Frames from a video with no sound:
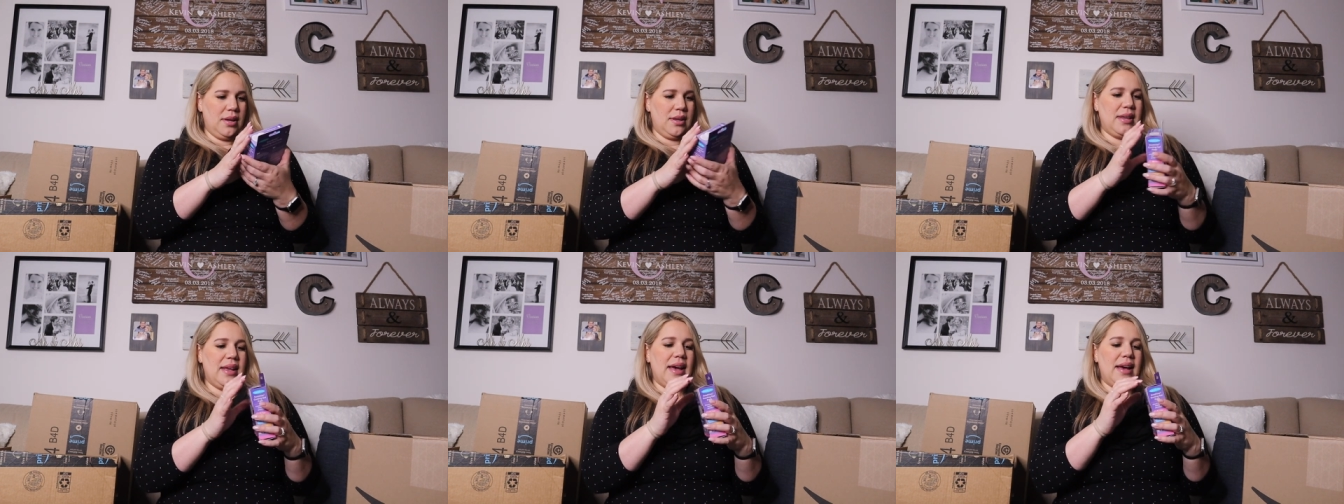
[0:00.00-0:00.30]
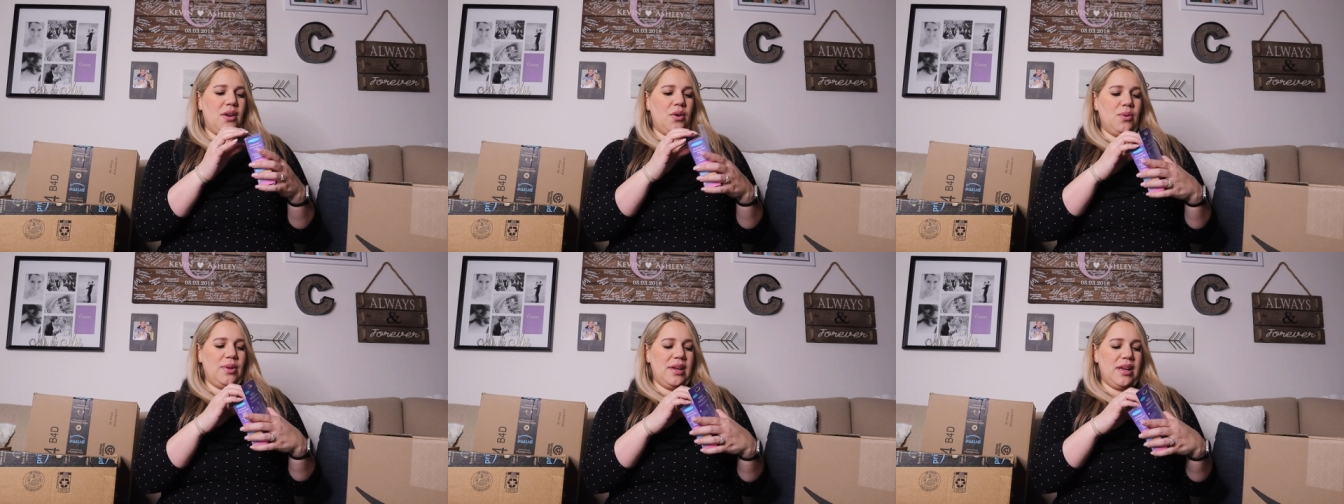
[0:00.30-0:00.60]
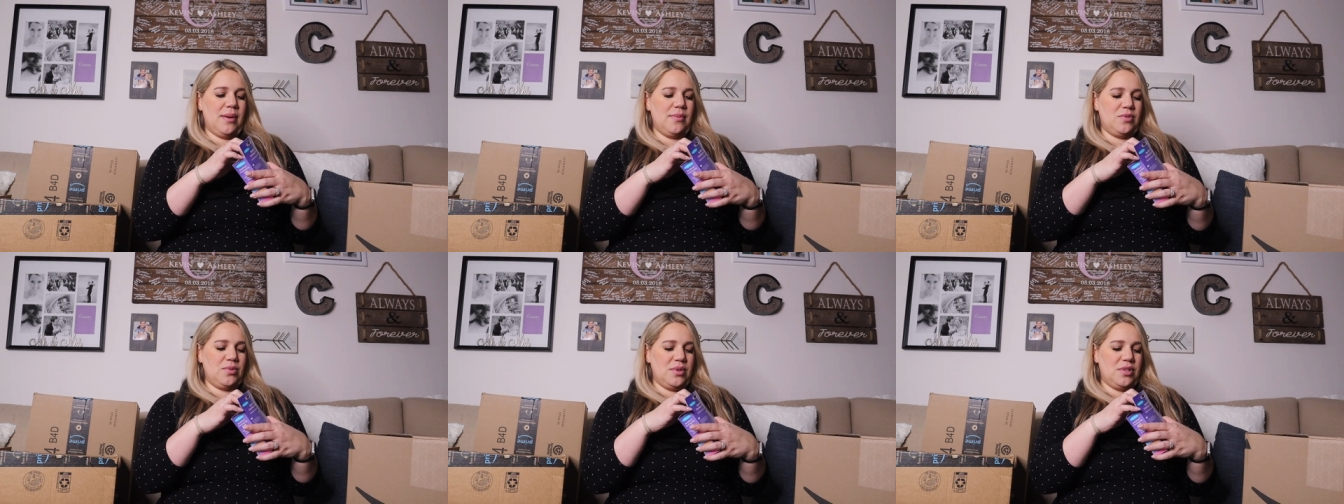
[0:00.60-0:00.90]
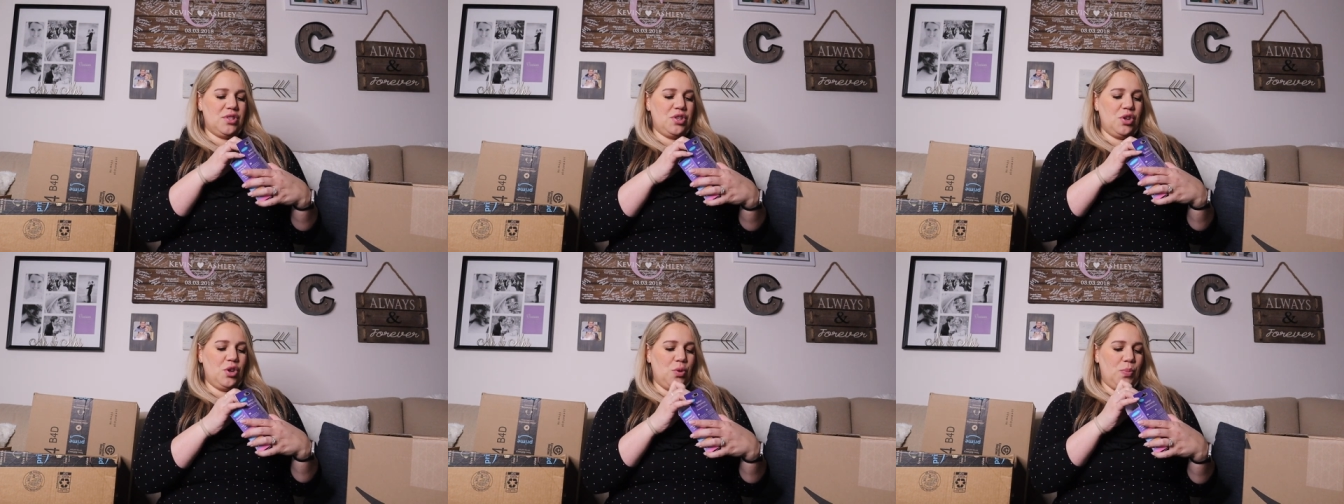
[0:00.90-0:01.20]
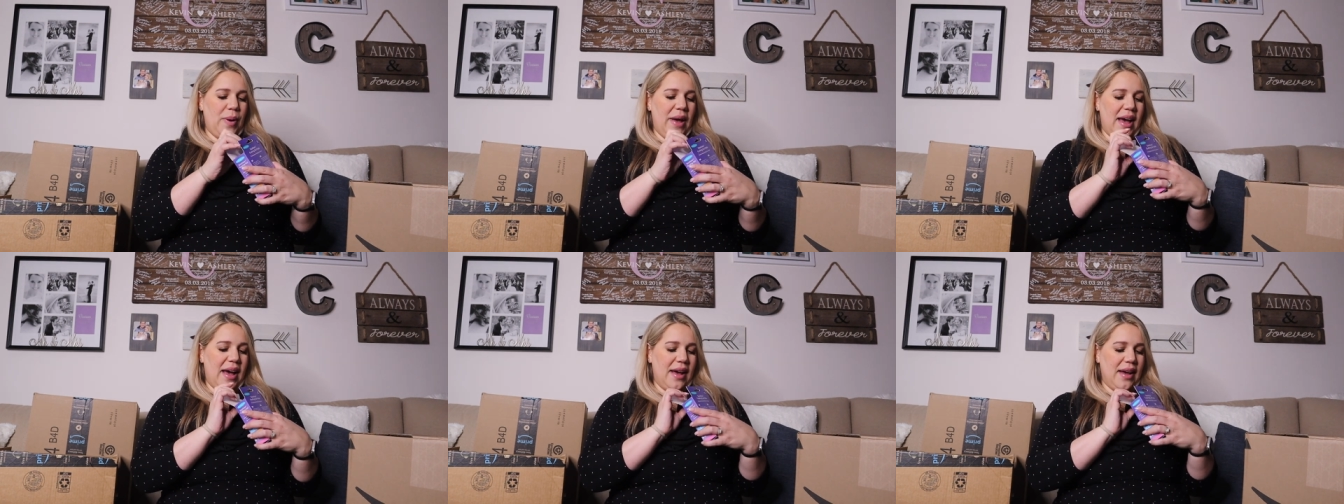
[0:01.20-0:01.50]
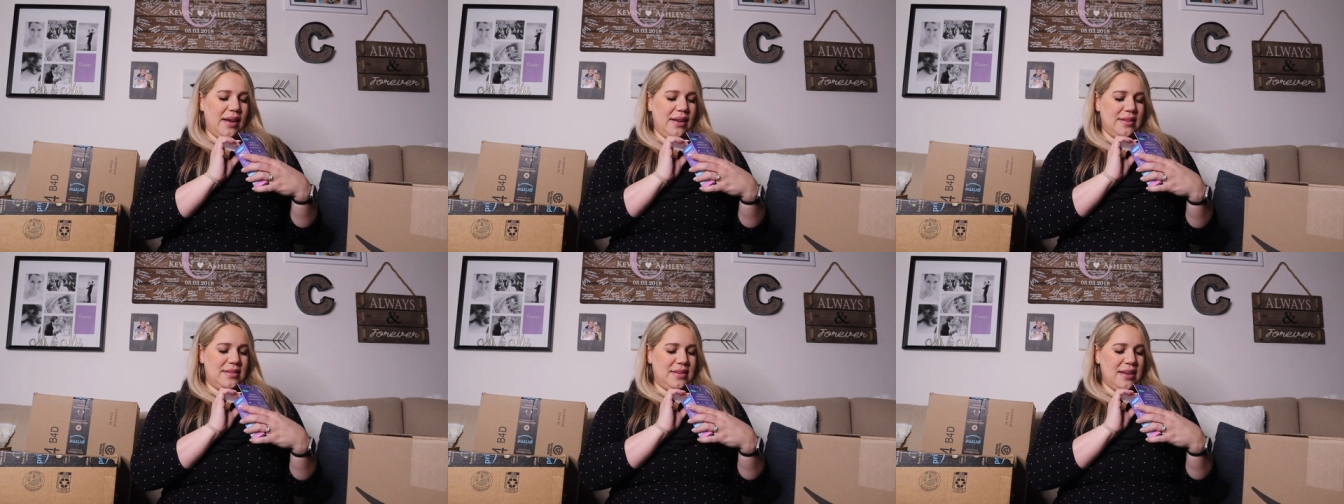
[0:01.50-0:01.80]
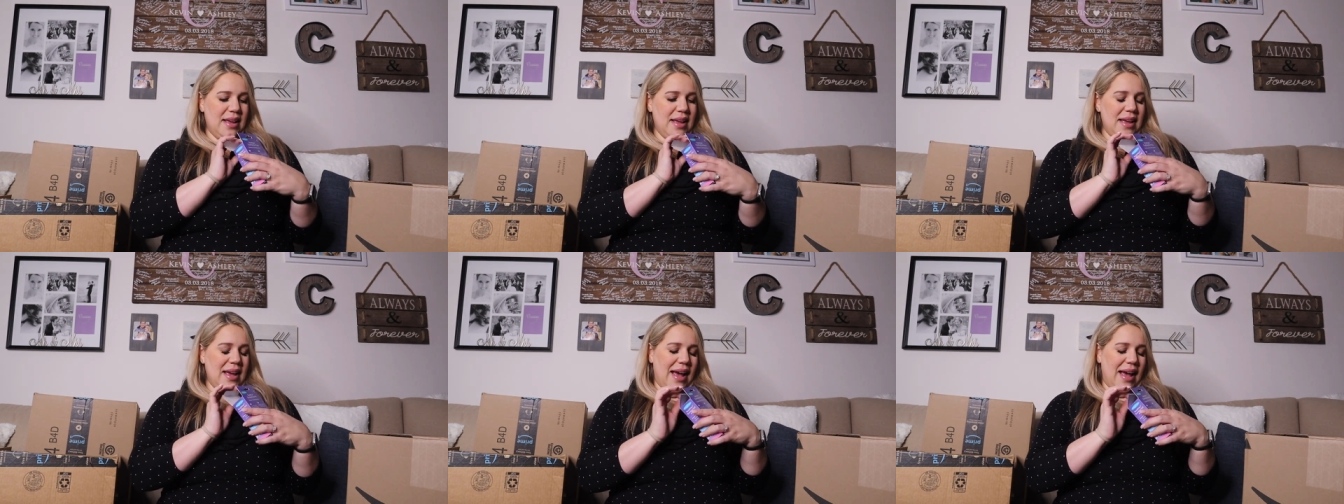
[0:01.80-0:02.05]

Yeah, it only comes with two pads.